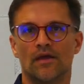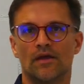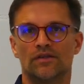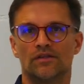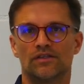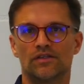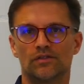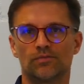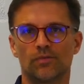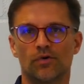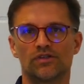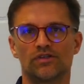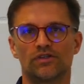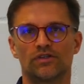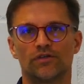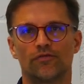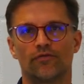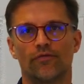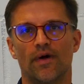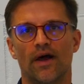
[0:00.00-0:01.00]
This
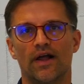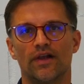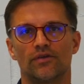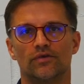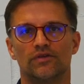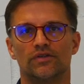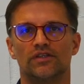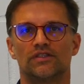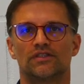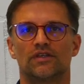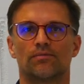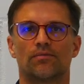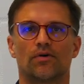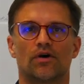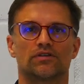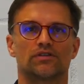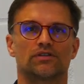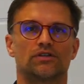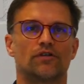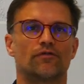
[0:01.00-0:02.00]
positive value needs a
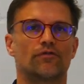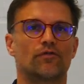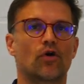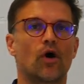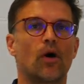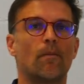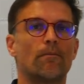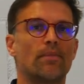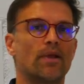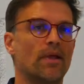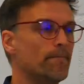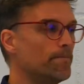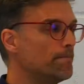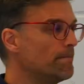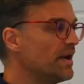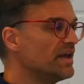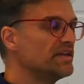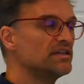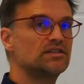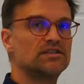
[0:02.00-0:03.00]
positive
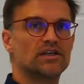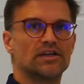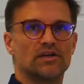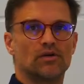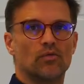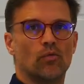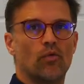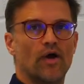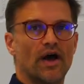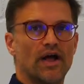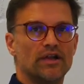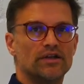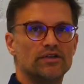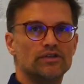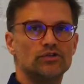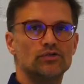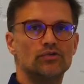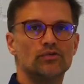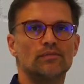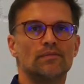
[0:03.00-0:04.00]
complementing
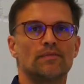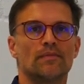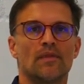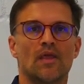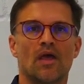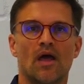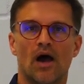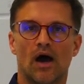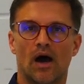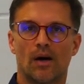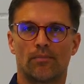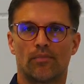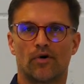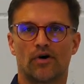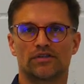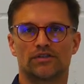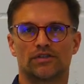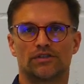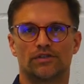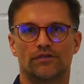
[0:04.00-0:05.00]
value, a
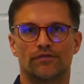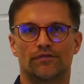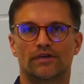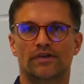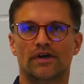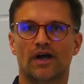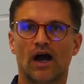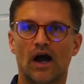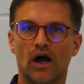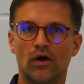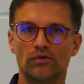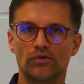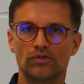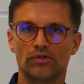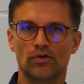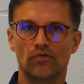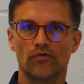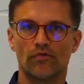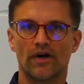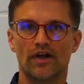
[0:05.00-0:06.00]
positive
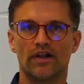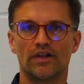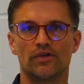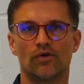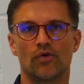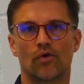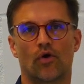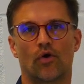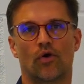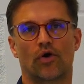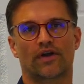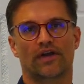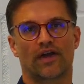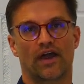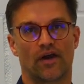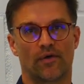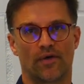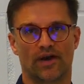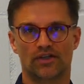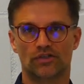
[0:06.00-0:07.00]
counter value or
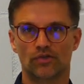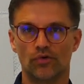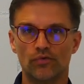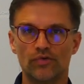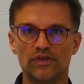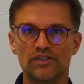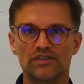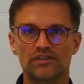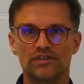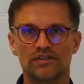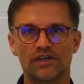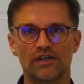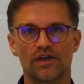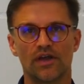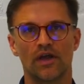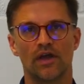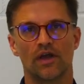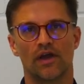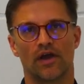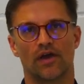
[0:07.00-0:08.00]
characteristic
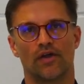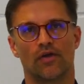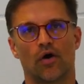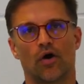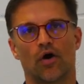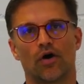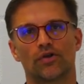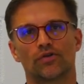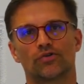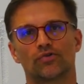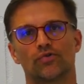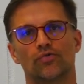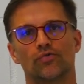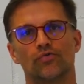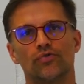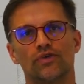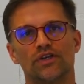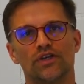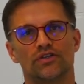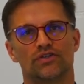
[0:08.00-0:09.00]
in order to
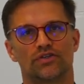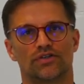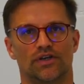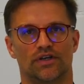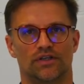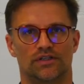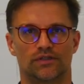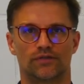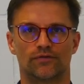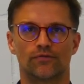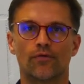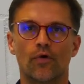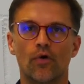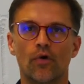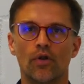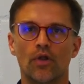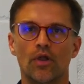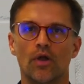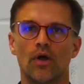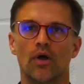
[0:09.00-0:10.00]
reach its
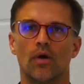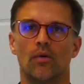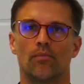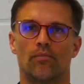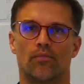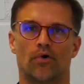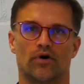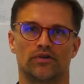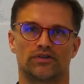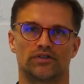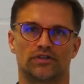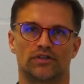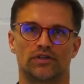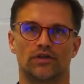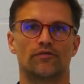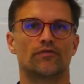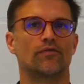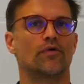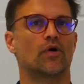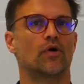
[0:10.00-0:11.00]
full positive